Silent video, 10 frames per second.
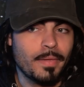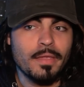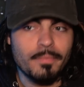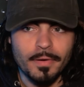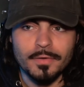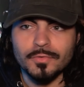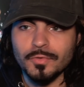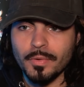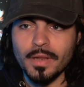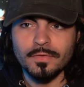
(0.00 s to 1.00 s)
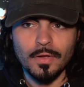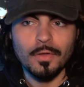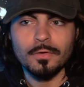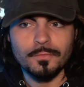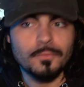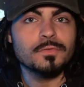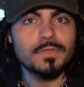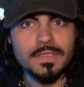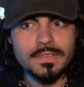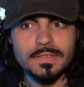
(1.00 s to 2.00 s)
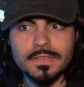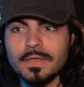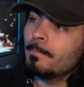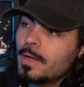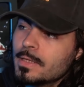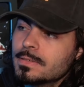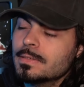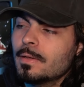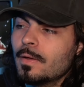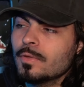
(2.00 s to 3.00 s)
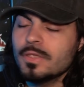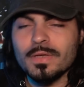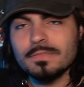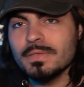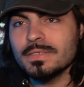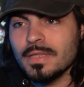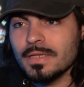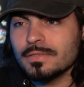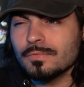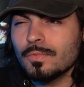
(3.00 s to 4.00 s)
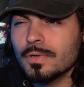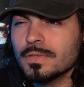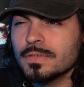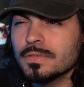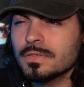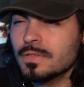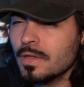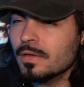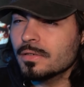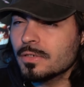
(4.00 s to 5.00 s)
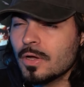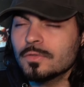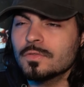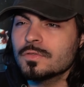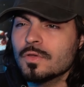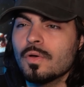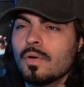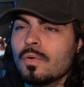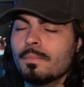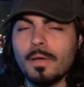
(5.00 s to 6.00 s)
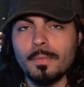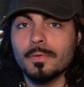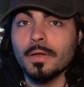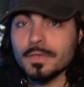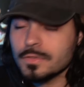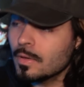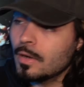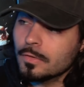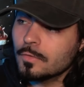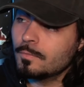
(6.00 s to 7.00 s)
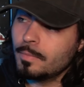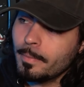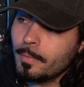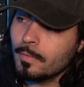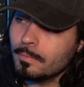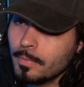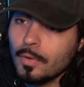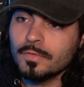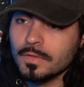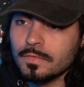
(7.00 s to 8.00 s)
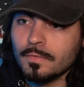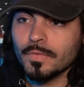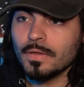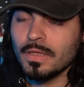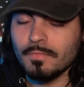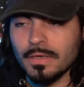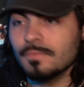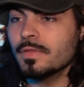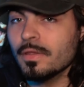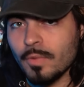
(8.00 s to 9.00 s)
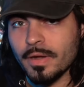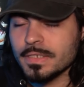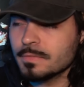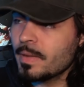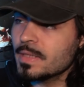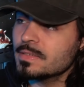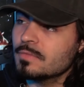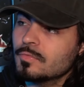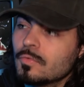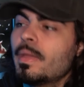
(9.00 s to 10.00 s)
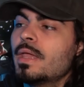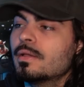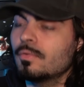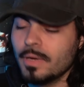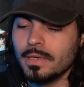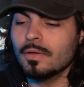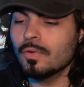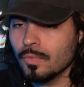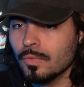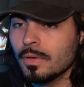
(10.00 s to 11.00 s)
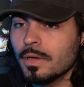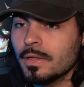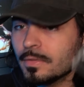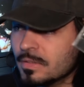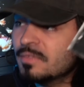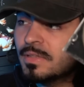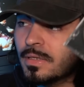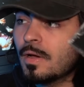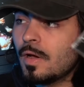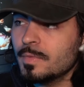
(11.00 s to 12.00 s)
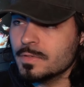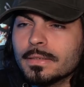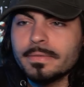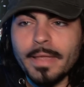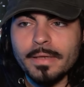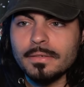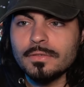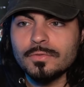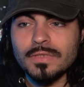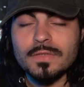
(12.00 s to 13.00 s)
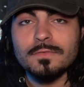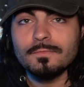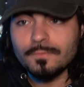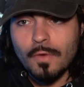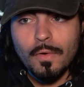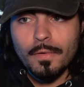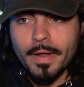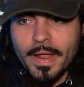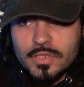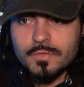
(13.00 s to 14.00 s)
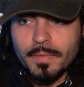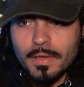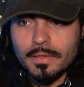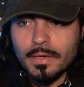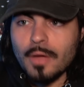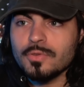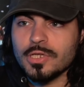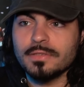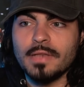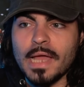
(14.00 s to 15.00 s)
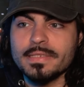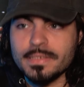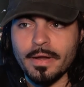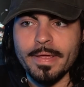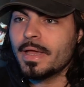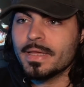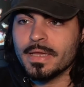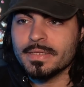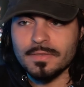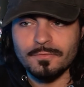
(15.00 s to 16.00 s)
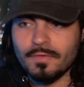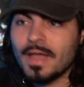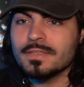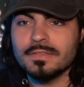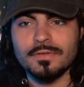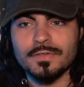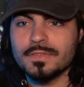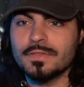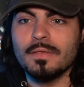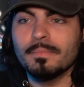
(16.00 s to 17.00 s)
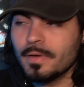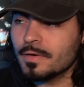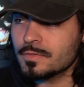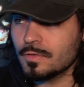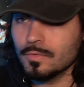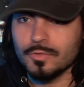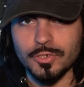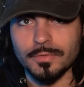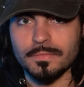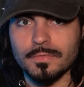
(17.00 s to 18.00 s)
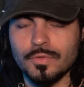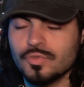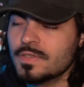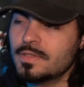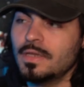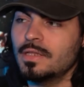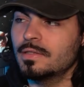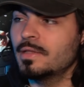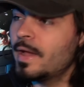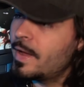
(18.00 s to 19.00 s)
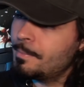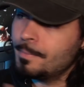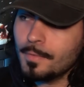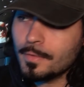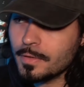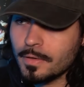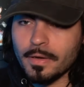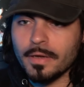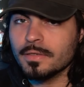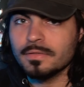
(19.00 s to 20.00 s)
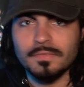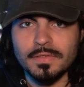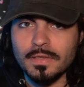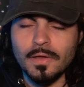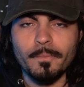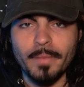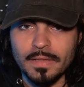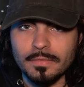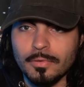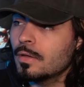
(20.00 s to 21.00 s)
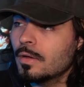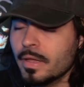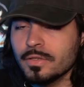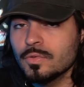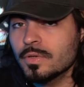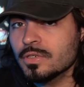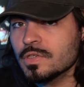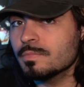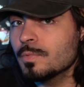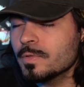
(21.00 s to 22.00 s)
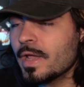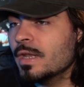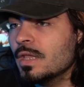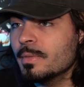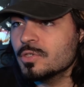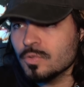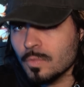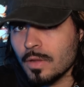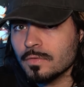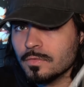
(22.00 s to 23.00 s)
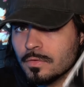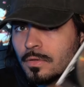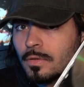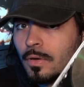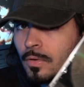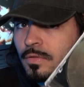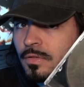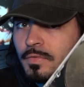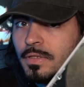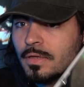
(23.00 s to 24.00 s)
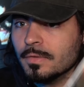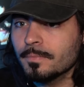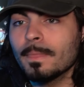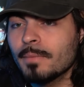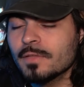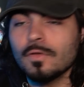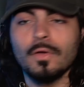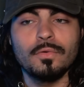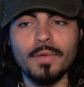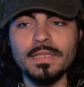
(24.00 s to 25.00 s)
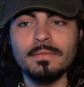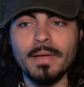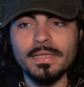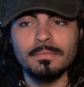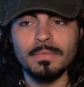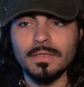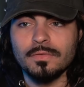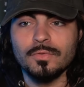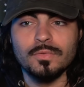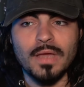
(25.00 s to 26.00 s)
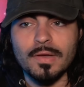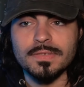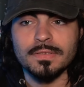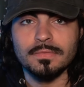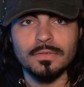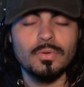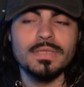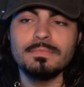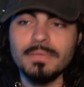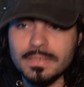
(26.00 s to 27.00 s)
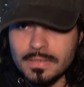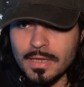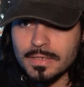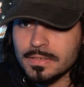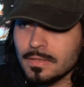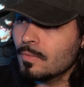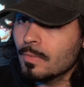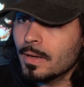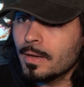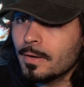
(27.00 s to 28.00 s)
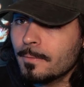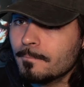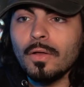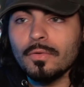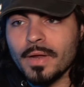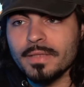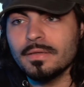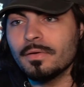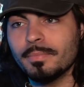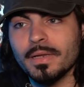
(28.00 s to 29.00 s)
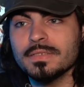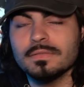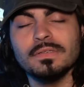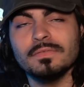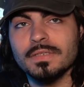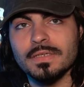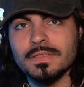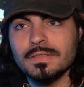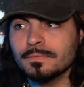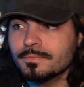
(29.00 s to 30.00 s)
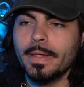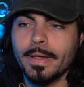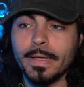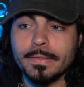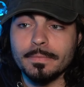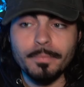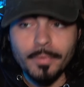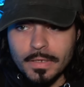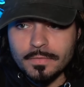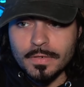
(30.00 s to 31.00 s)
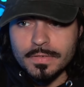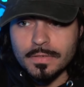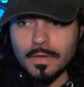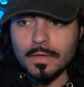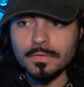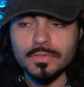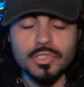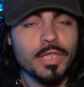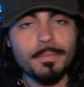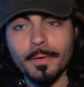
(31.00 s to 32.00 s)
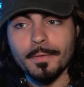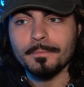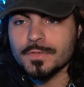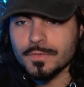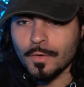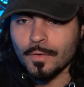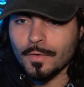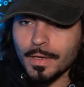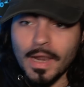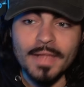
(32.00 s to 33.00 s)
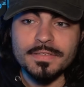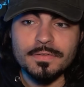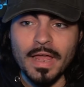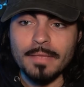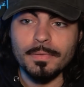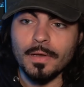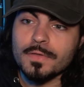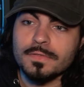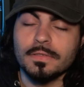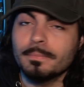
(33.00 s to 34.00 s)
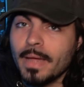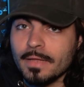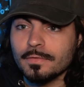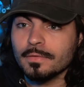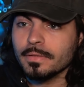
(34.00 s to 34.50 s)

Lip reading: paper to create colorful discs, but USB sticks was still not so popular, so a lot of people bought it, even if they were expensive, to make really cool DVD copies. Then in 2004, HP launched LightScribe as a faster, simpler solution. You just needed a burner and a DVD compatible, and you can just put any image you want on the DVD. But already by the mid-2000s, USB sticks were already replacing DVDs, and printers got cheaper, so LightScribe lost the battle